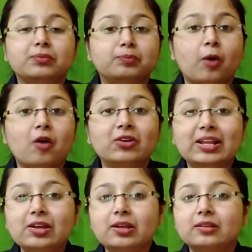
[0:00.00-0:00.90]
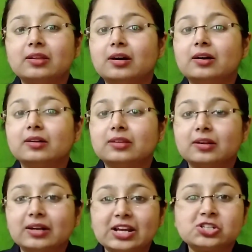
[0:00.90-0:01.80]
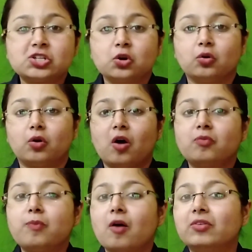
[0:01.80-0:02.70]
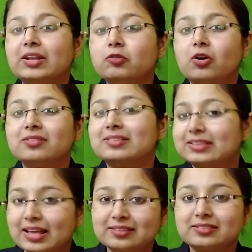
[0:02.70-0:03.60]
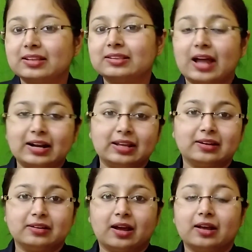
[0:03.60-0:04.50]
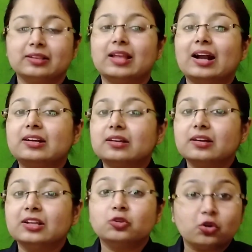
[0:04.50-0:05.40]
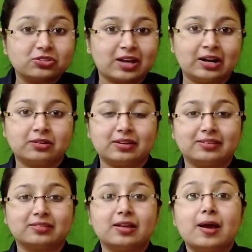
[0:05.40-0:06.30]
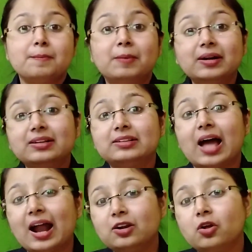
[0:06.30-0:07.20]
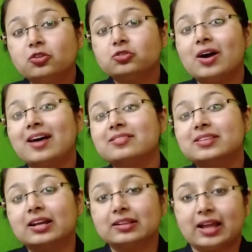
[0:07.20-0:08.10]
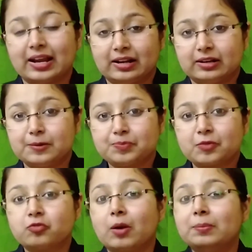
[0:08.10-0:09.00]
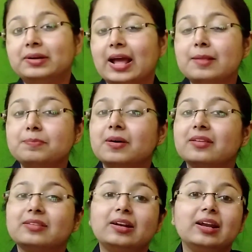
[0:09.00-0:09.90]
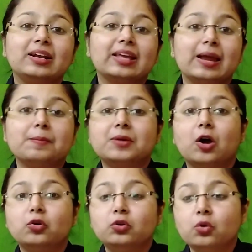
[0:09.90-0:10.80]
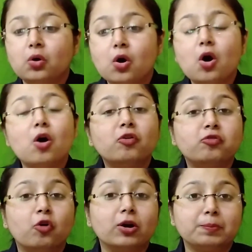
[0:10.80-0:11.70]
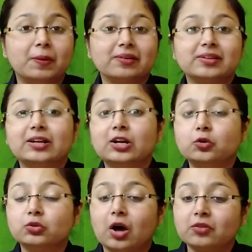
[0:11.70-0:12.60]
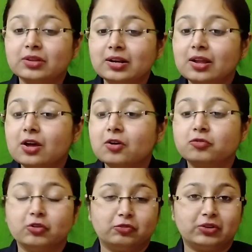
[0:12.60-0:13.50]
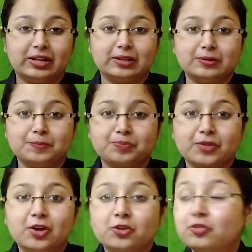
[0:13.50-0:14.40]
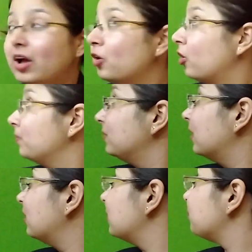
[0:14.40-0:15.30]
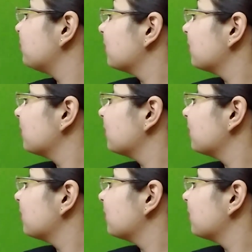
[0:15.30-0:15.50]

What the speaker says: poverty, the ratio of poverty was less in that area, in those countries, but that also has declined. From 10% it came down to 4% in 2015. So I hope the